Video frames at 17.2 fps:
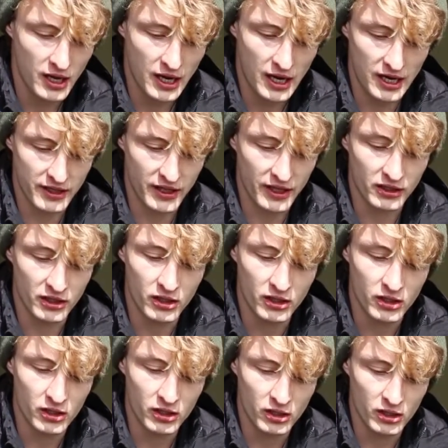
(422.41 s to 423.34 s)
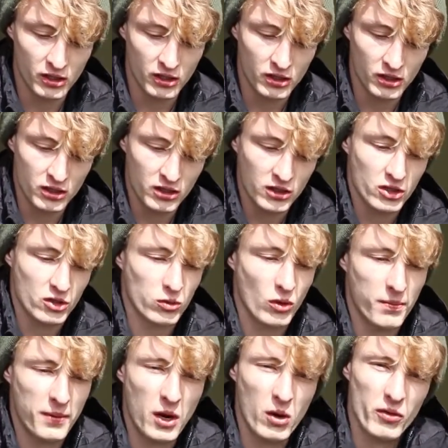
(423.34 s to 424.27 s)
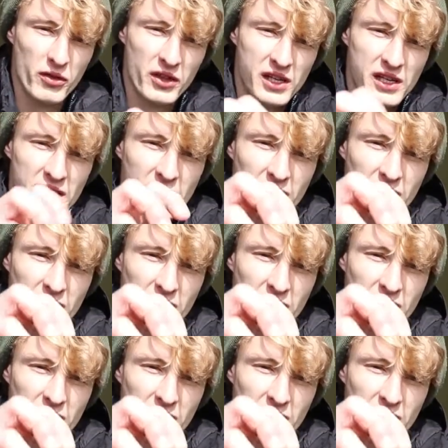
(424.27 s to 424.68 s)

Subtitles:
and then swap out the